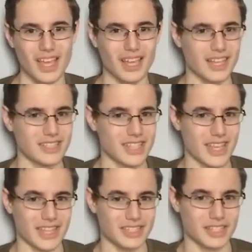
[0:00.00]
So
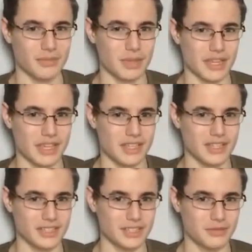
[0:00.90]
yeah, that's going to be
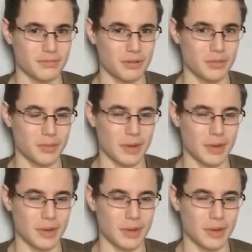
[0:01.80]
until probably